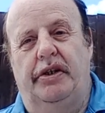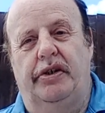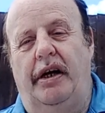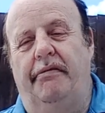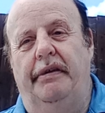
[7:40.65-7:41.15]

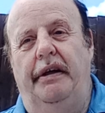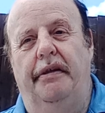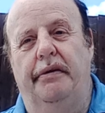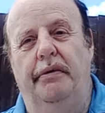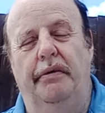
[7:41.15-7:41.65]
travelling
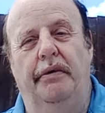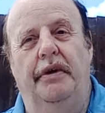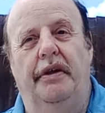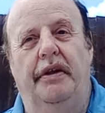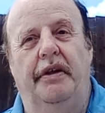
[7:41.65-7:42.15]
through
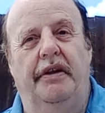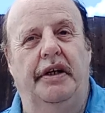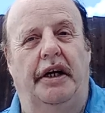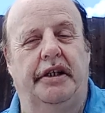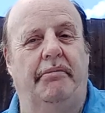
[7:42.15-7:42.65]

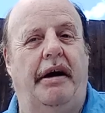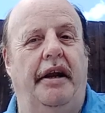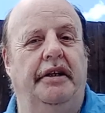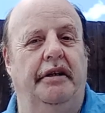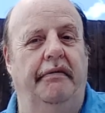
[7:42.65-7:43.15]
a
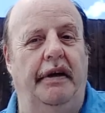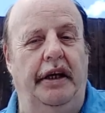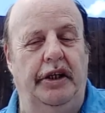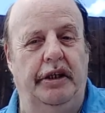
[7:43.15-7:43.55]
Samaritan village.